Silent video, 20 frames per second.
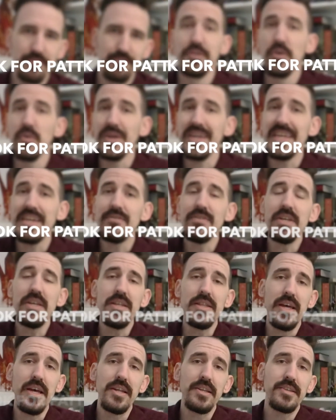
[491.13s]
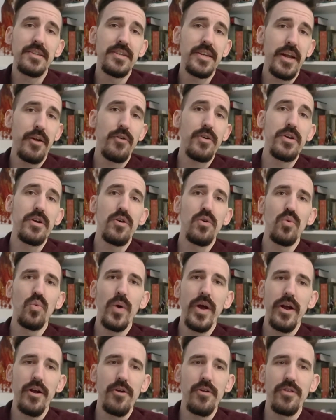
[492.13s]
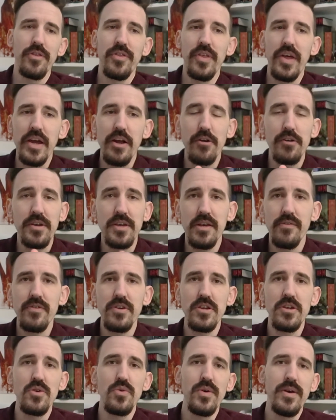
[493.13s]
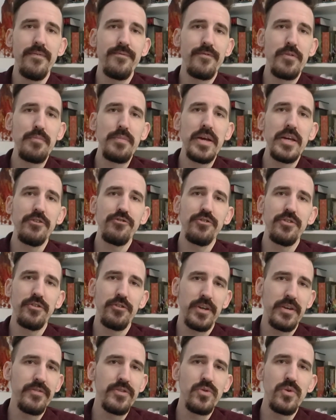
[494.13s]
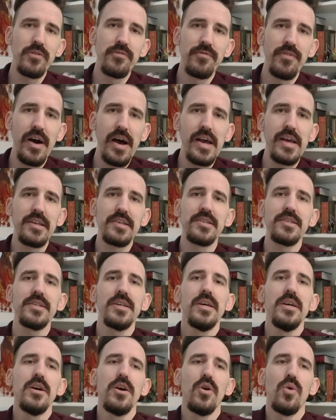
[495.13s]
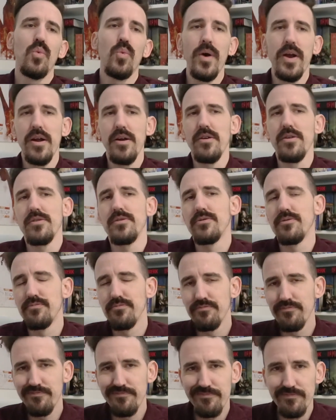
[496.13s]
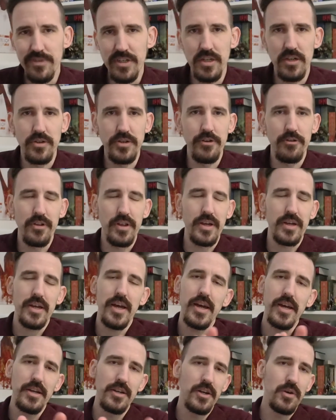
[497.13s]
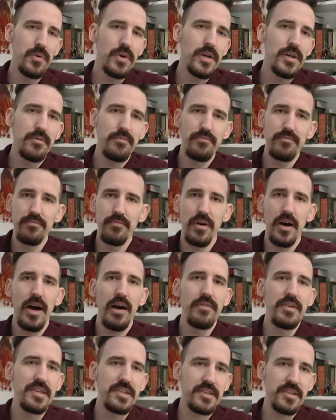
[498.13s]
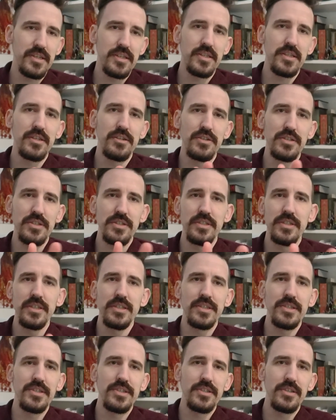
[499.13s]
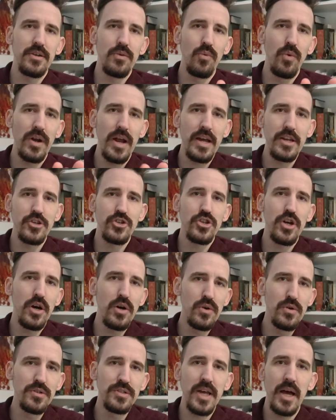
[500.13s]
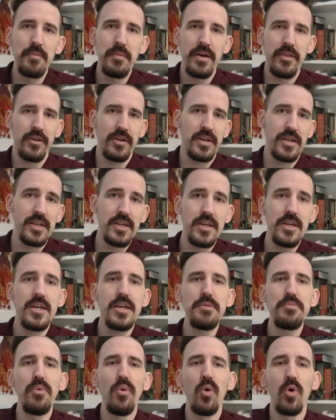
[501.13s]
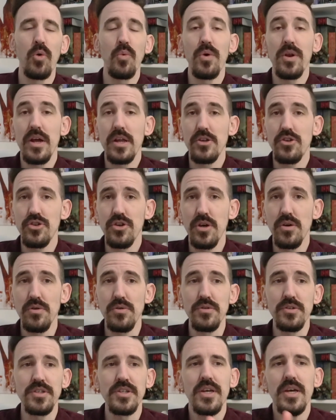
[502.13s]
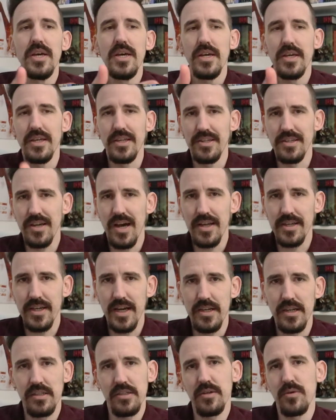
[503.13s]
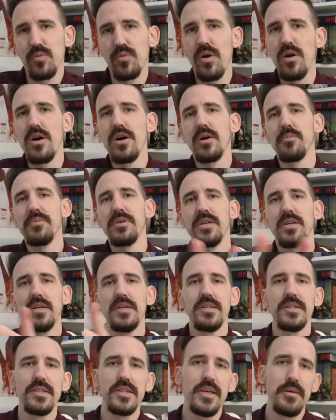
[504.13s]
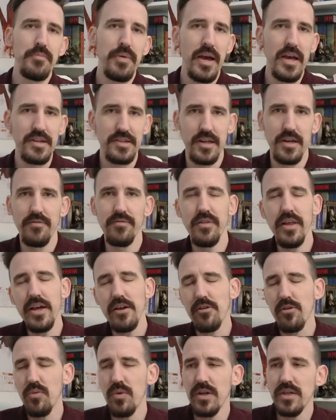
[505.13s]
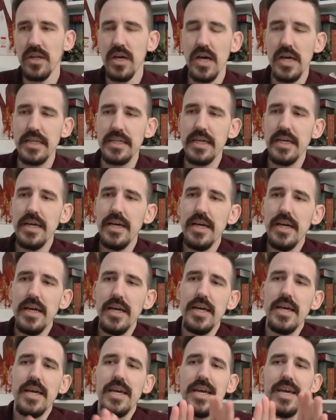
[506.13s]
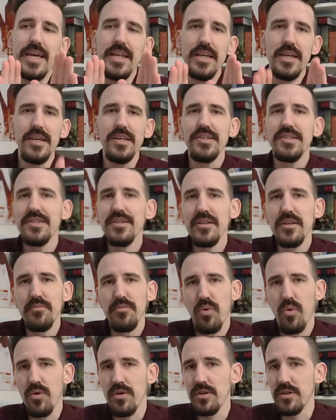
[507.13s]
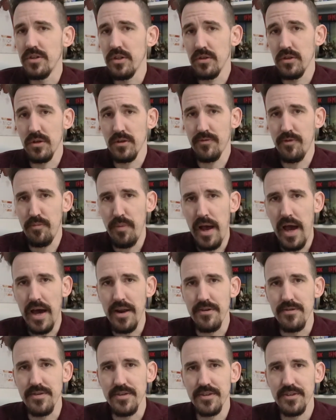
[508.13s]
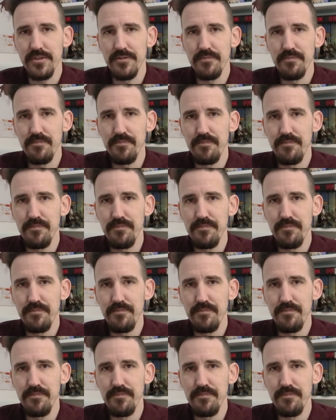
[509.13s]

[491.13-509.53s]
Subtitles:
So even in that scenario where they are giving you information, they're giving you advice where, you're like, hey, you know what? Obviously it's what I chose I'm either going to keep, or what I chose is not technically wrong because it pays off later or whatnot. It is still important to look for patterns.